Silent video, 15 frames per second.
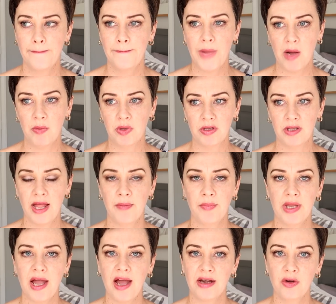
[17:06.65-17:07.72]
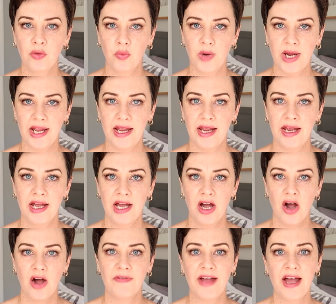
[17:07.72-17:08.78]
bubble and be unaware
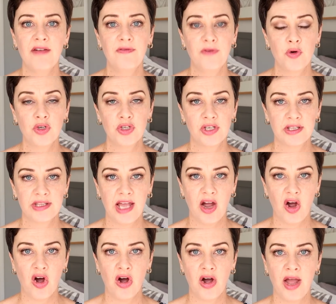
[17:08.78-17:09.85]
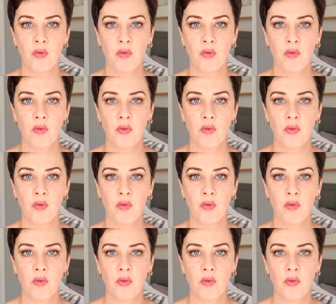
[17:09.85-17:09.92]
of how fortunate they are